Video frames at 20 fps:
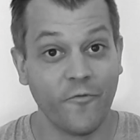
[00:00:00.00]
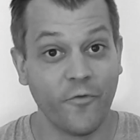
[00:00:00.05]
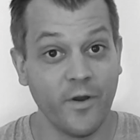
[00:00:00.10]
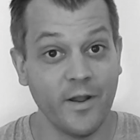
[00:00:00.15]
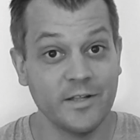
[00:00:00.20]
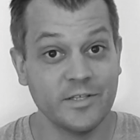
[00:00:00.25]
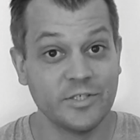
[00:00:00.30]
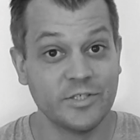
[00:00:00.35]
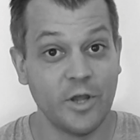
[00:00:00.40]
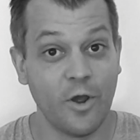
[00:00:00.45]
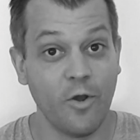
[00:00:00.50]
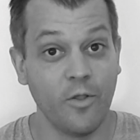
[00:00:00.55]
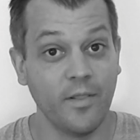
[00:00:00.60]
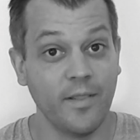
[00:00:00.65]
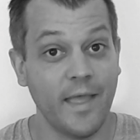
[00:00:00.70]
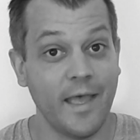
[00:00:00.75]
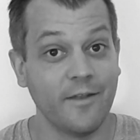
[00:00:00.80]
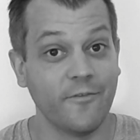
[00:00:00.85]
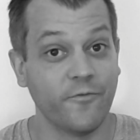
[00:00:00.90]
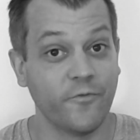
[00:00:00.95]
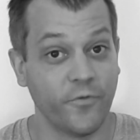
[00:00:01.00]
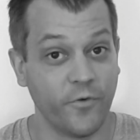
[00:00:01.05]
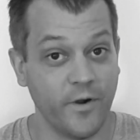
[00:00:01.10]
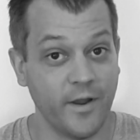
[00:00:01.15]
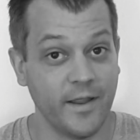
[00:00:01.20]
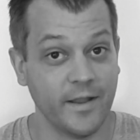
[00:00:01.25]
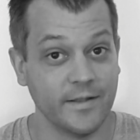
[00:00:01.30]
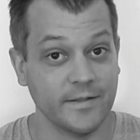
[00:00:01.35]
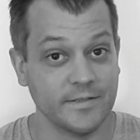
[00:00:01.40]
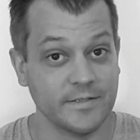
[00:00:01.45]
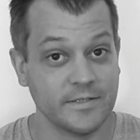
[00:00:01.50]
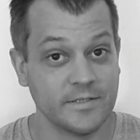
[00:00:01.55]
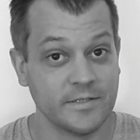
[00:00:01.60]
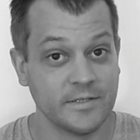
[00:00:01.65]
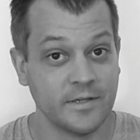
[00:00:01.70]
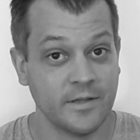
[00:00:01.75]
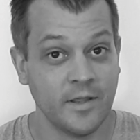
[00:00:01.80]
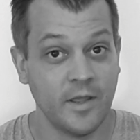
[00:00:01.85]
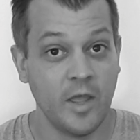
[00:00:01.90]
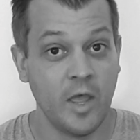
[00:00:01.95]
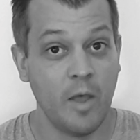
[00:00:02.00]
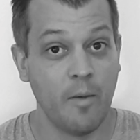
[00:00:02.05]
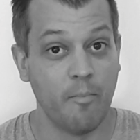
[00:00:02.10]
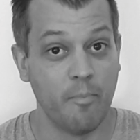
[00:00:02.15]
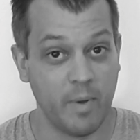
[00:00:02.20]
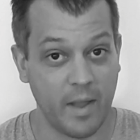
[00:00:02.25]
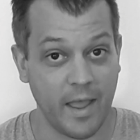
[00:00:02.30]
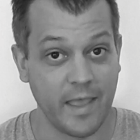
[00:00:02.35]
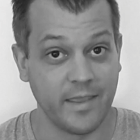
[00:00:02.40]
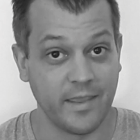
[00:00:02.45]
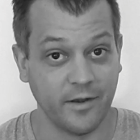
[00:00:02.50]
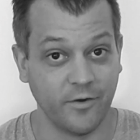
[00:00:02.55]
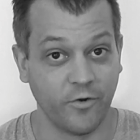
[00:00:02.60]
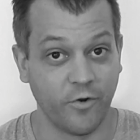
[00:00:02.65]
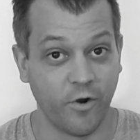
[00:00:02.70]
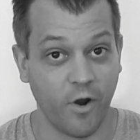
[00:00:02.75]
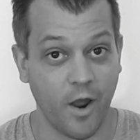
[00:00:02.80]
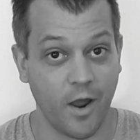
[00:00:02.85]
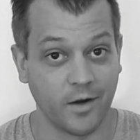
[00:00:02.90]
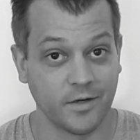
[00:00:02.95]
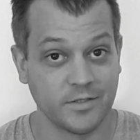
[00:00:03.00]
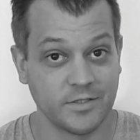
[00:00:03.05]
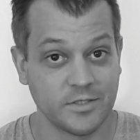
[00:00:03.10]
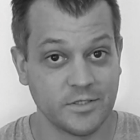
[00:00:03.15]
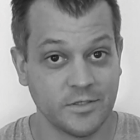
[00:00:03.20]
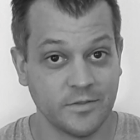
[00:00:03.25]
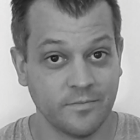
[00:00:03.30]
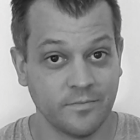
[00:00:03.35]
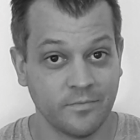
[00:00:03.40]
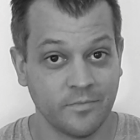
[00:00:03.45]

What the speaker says: Friends don't let friends bike in Crocs.